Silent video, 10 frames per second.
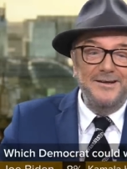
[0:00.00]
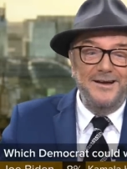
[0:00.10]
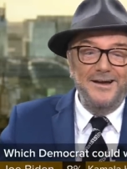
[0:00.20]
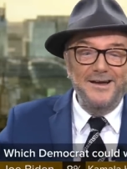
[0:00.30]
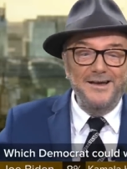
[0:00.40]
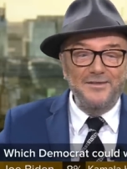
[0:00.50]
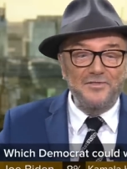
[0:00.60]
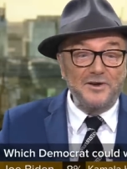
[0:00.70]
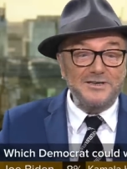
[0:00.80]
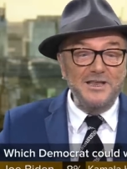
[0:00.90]

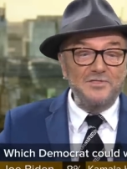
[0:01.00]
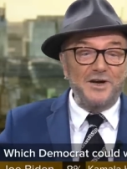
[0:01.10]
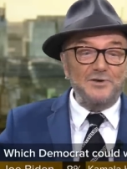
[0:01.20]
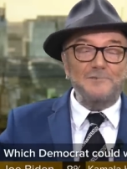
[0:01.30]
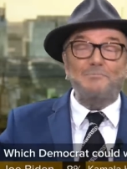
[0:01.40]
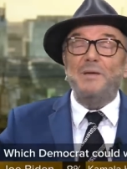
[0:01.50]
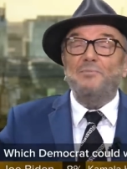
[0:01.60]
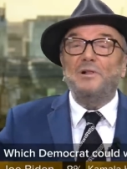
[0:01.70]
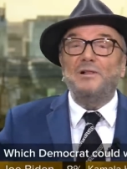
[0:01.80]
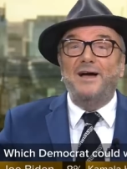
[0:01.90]
13,000
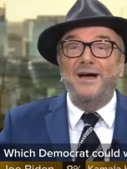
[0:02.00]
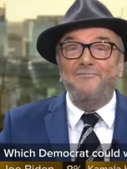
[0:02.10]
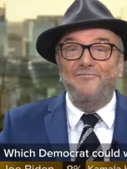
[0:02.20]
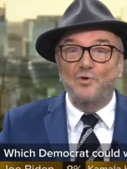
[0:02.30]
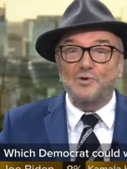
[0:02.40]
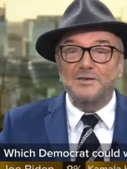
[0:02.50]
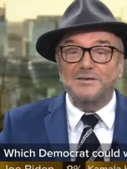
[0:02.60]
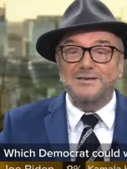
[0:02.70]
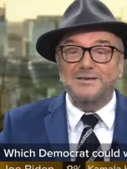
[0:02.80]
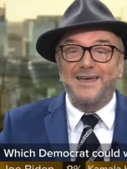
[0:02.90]
people have
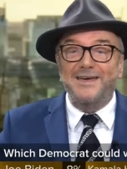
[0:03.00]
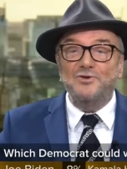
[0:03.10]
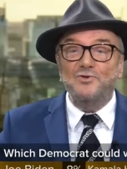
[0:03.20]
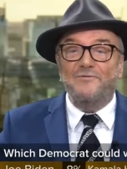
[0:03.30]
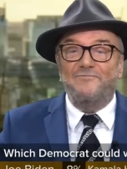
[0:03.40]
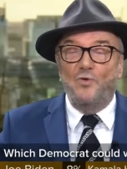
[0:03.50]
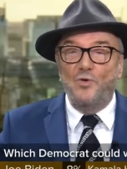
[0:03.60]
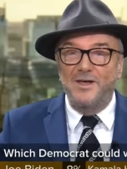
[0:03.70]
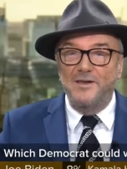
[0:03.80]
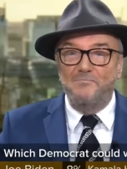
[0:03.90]
voted. Get your
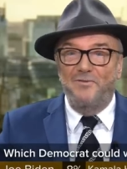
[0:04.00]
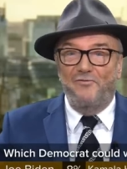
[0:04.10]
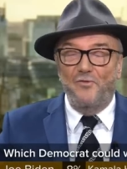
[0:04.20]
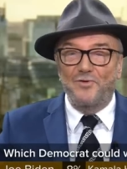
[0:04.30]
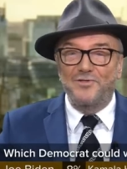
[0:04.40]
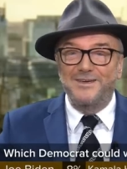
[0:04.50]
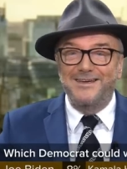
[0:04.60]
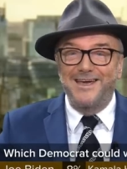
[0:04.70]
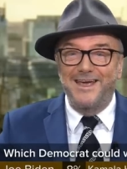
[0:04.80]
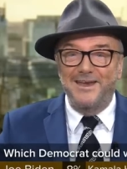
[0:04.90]
vote in before
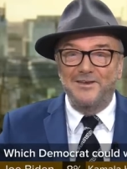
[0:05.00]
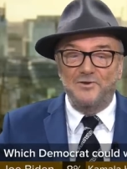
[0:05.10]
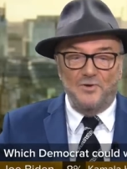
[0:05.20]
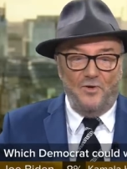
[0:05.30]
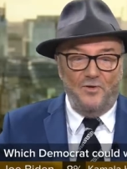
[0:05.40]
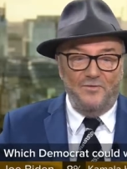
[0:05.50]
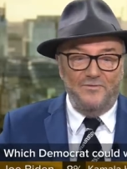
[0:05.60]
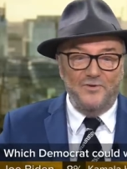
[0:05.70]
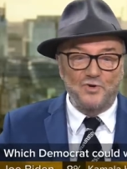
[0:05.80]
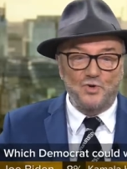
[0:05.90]
the end
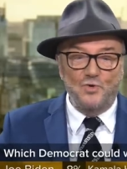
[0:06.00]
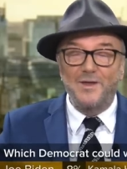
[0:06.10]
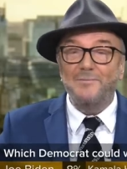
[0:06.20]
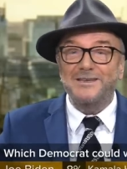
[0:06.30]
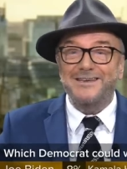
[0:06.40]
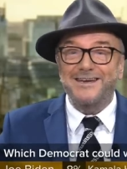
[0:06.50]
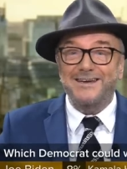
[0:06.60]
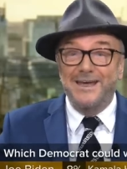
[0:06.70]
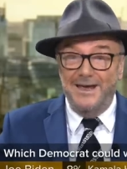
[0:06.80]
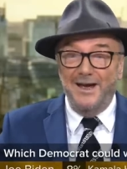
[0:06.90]
of the show. Let me
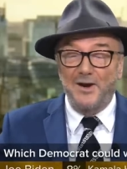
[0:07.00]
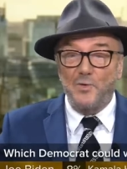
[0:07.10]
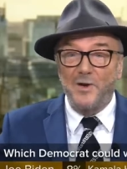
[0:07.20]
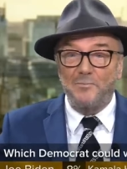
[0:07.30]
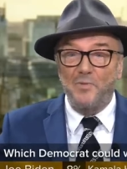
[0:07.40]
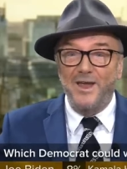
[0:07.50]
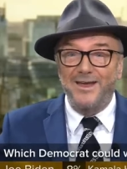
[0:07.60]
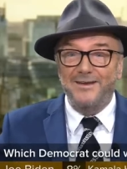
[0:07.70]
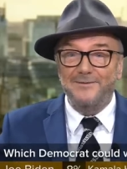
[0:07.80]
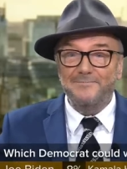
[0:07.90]
take a quick break.